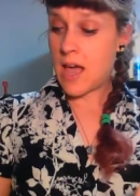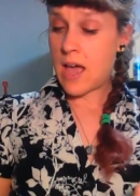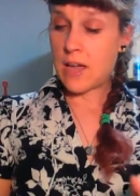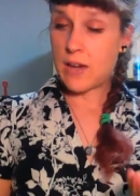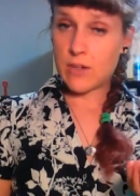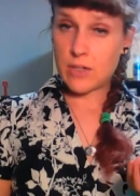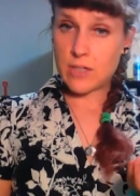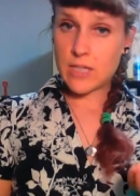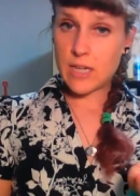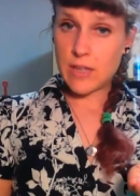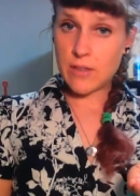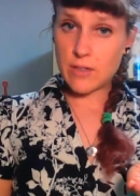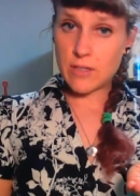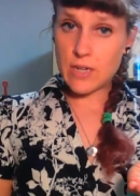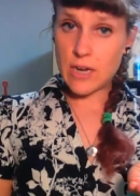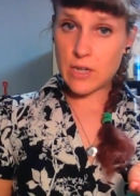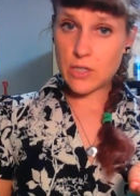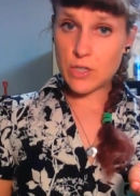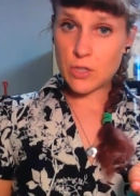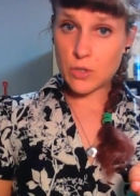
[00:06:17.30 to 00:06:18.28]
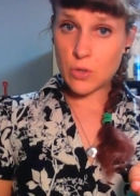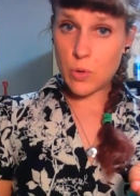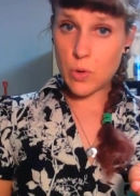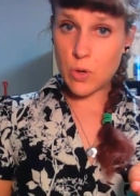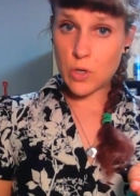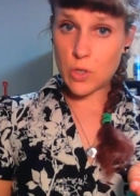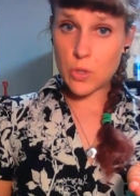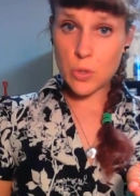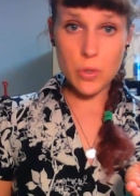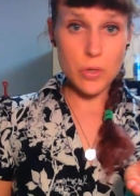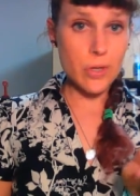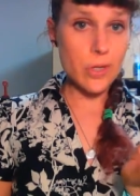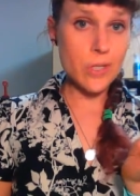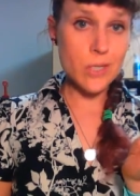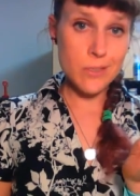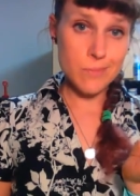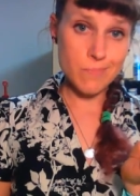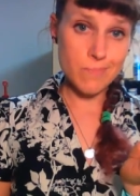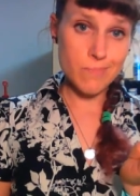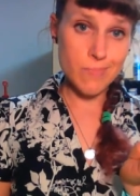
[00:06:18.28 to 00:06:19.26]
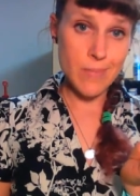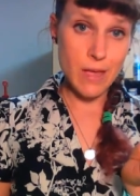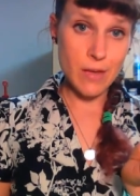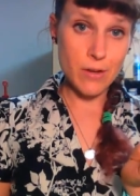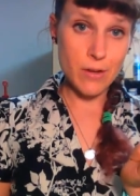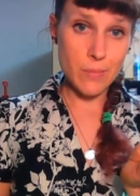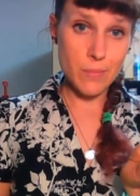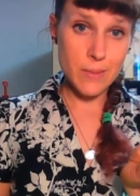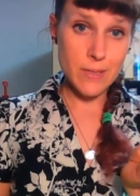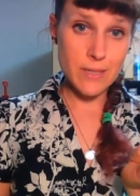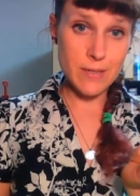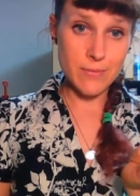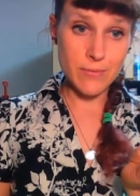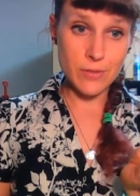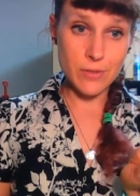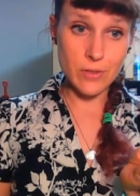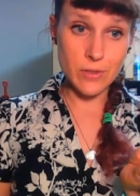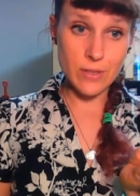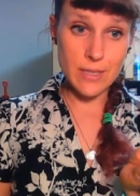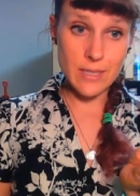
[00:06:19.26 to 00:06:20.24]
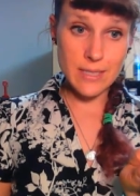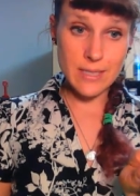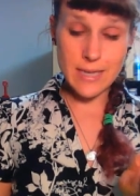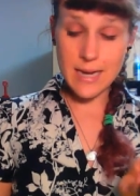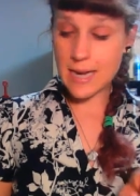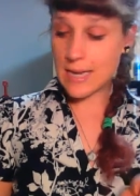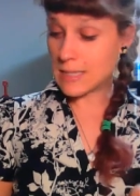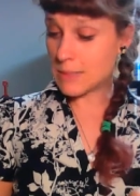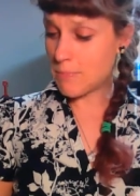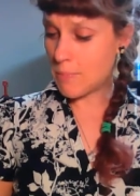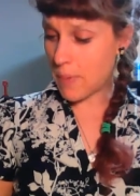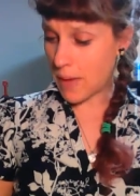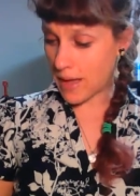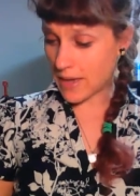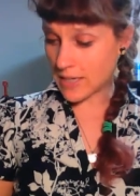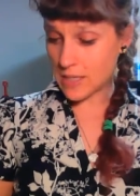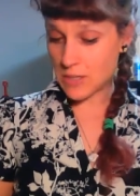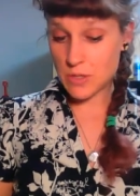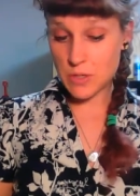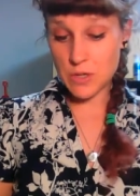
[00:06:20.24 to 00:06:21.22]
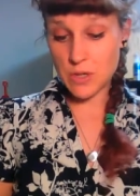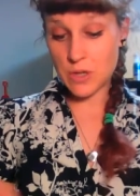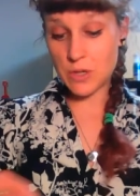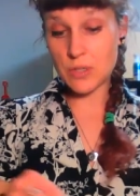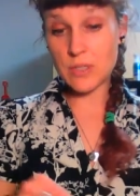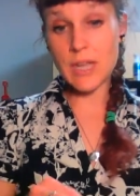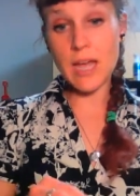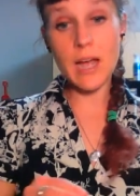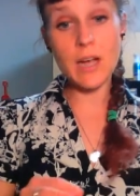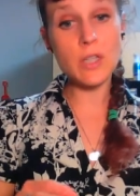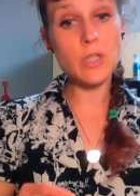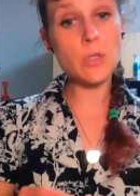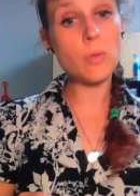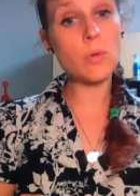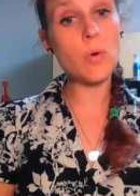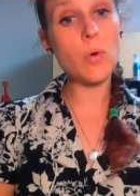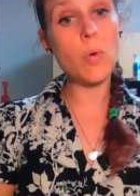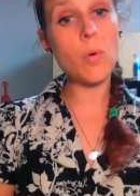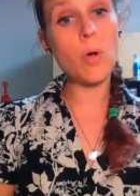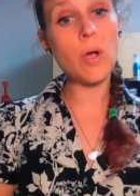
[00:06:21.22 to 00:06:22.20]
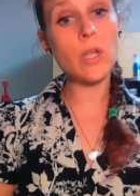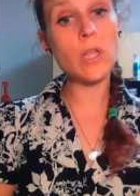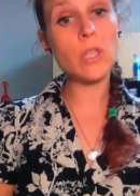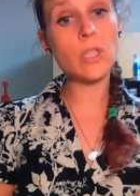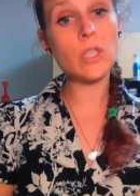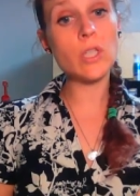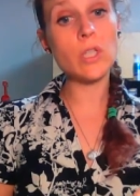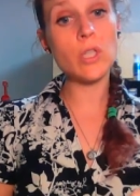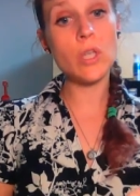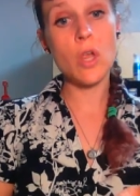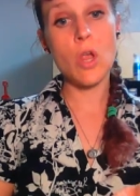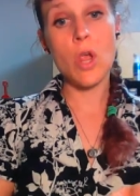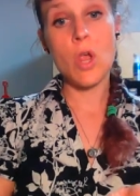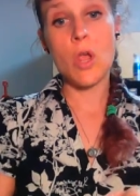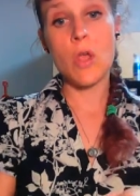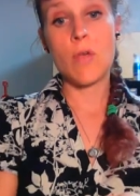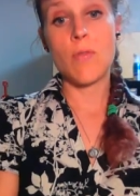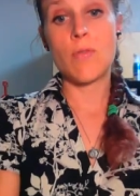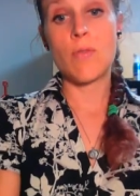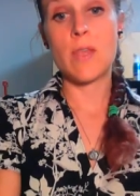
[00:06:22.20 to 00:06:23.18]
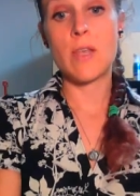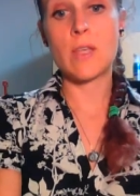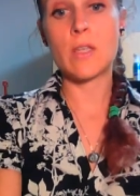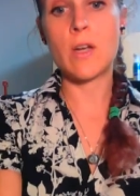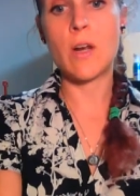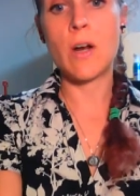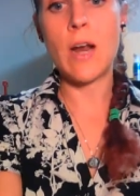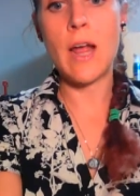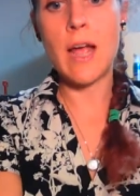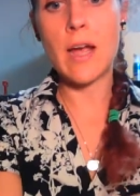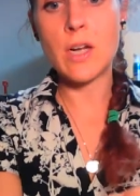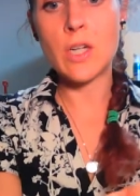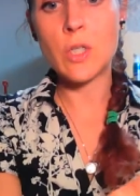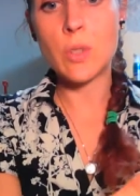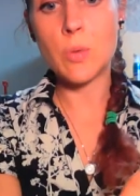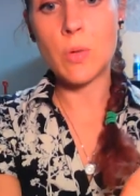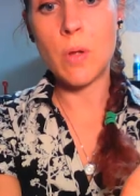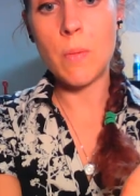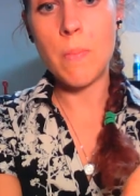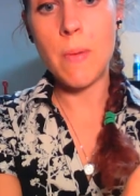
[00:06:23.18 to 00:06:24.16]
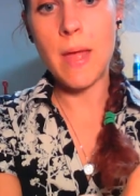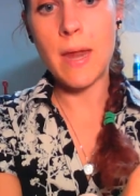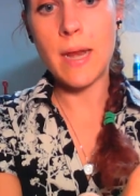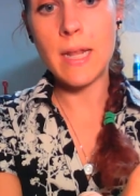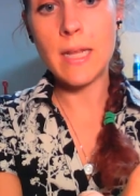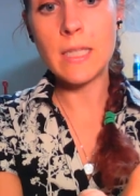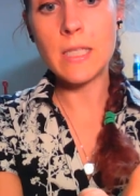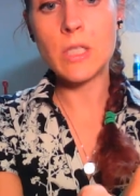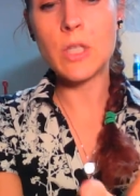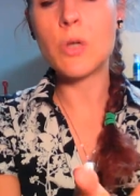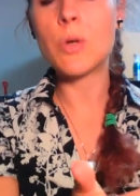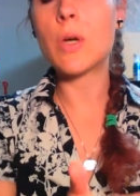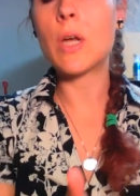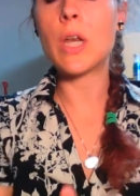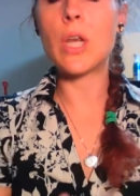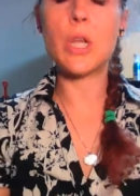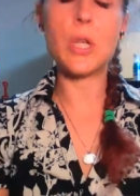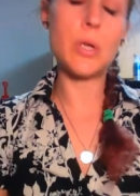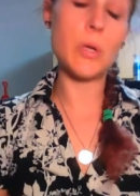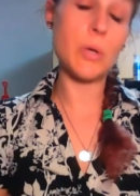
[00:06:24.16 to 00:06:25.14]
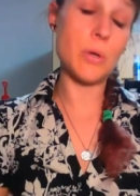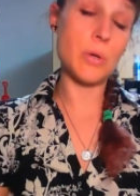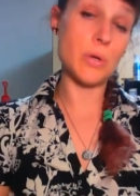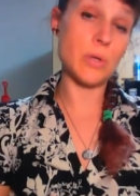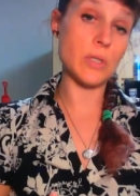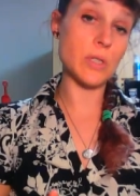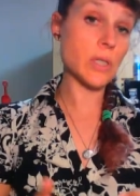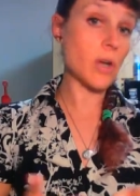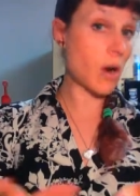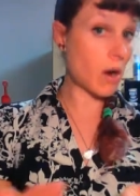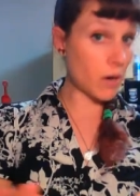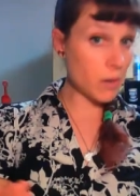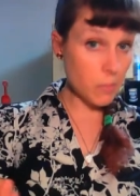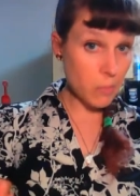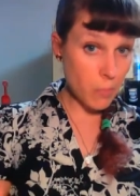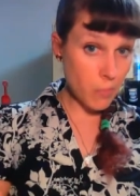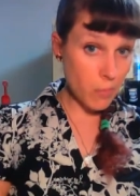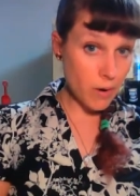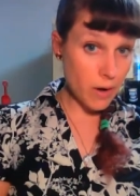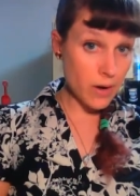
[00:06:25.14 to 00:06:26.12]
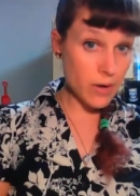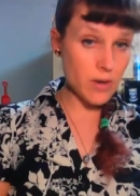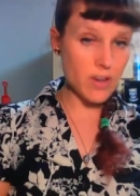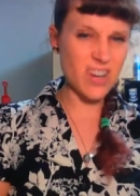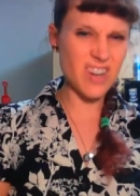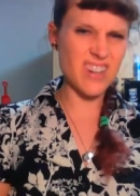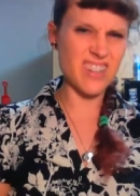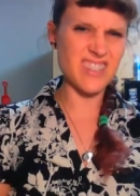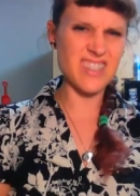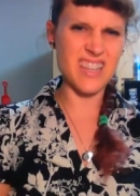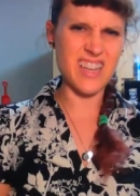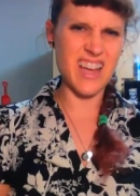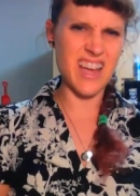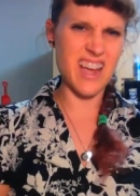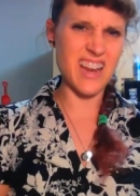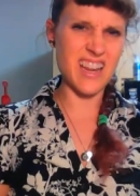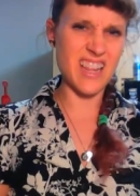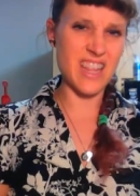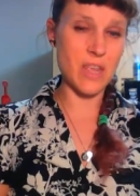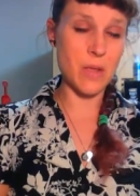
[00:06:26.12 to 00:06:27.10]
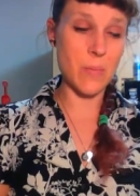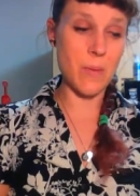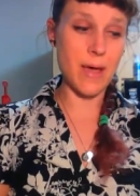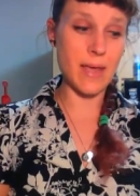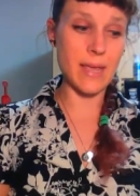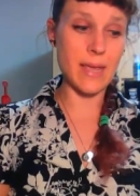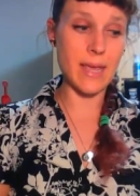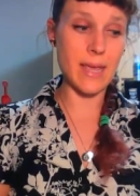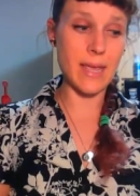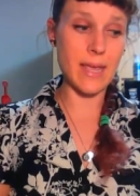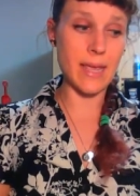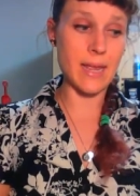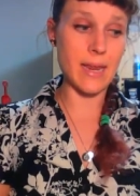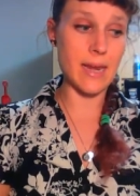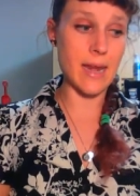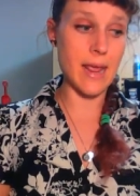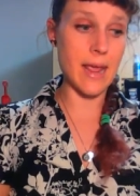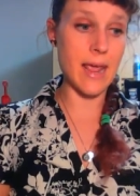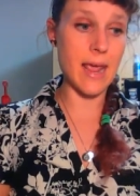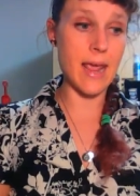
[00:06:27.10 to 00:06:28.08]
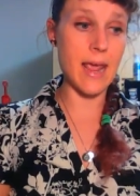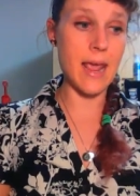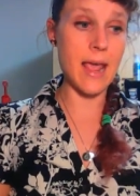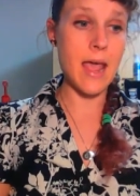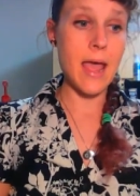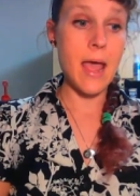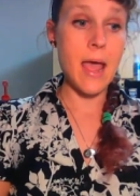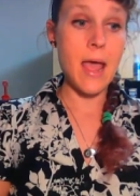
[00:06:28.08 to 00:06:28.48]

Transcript: I understand there's a national coin shortage. That could be difficult these days, but you can use actual coins. These are actual pennies. You can use cardboard. You can use the kind that you might get in a